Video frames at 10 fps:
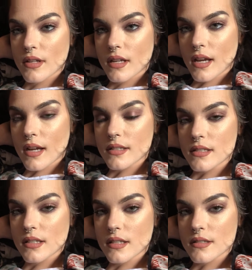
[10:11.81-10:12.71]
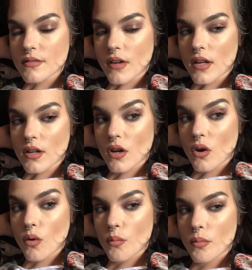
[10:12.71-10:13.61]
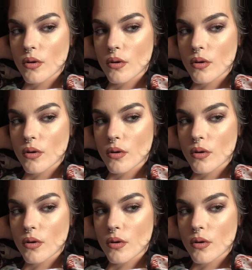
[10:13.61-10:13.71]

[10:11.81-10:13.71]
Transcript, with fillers: any ideas of how to cope